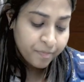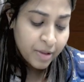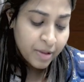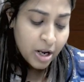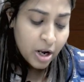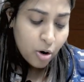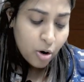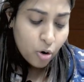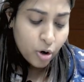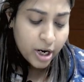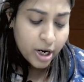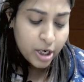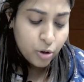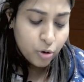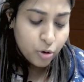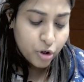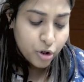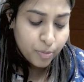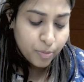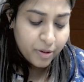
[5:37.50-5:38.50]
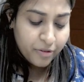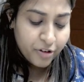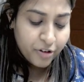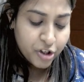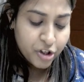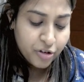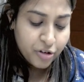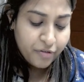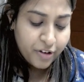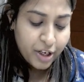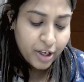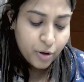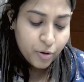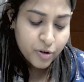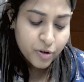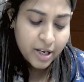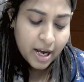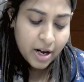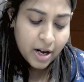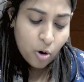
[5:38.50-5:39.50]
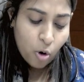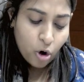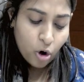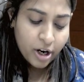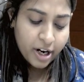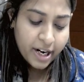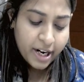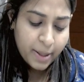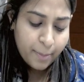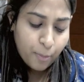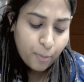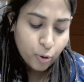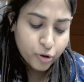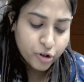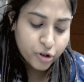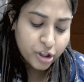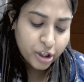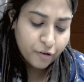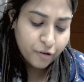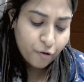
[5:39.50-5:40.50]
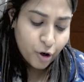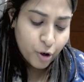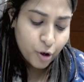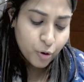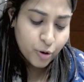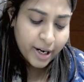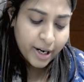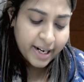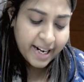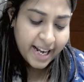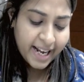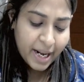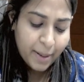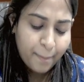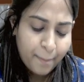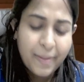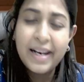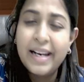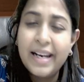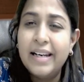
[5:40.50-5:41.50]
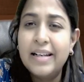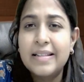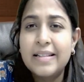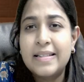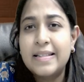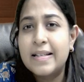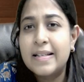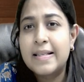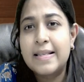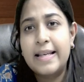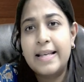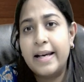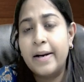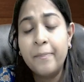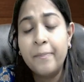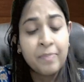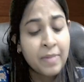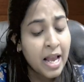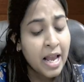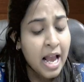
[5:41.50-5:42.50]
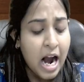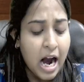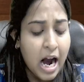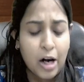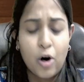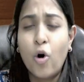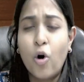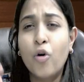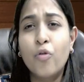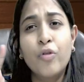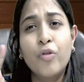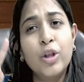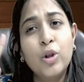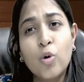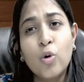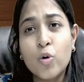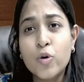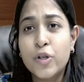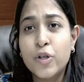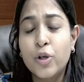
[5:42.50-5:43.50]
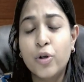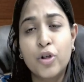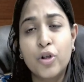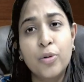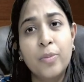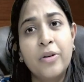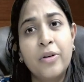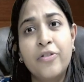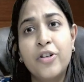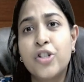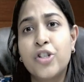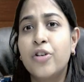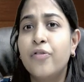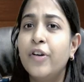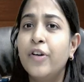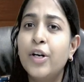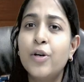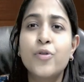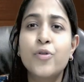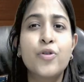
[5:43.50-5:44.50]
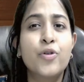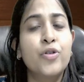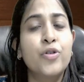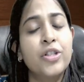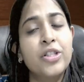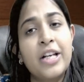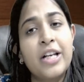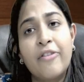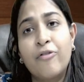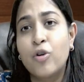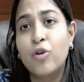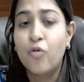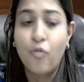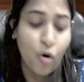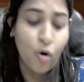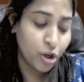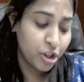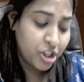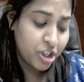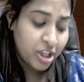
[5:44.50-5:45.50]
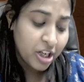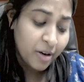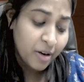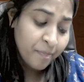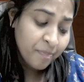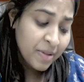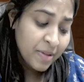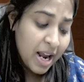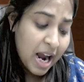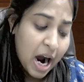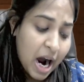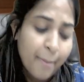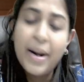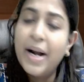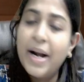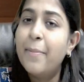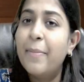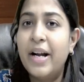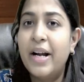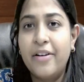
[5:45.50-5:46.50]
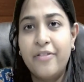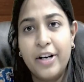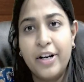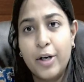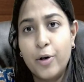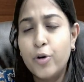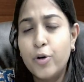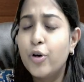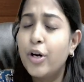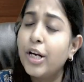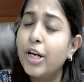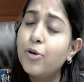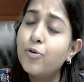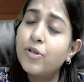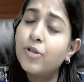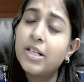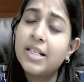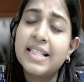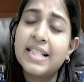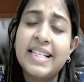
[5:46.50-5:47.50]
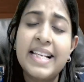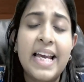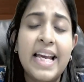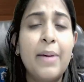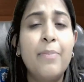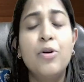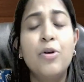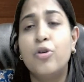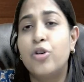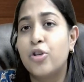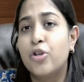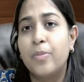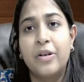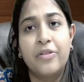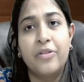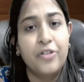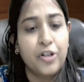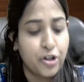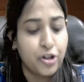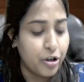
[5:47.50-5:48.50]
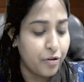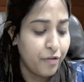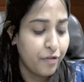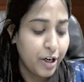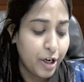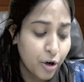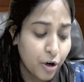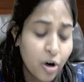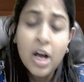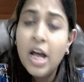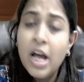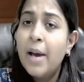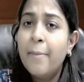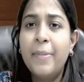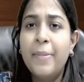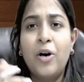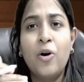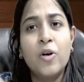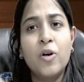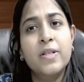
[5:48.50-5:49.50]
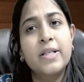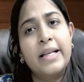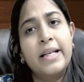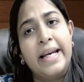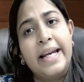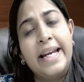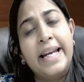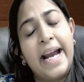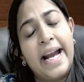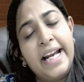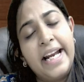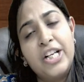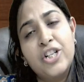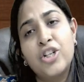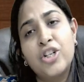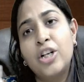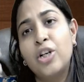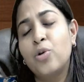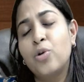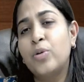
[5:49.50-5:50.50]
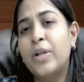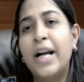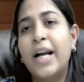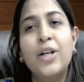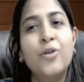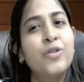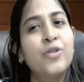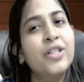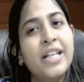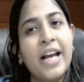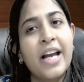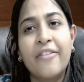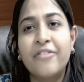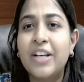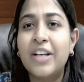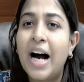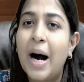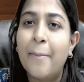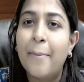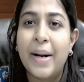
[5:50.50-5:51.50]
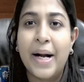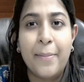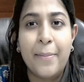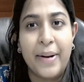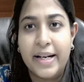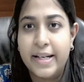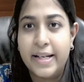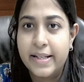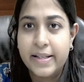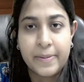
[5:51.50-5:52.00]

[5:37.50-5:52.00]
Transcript: Okay, YouTube revision videos are already posted for you. The entire playlist is there. Along with those YouTube revision videos, you just have to watch the amendment video. You can use the same YouTube revision video, because in addition to that, you just have the amendments.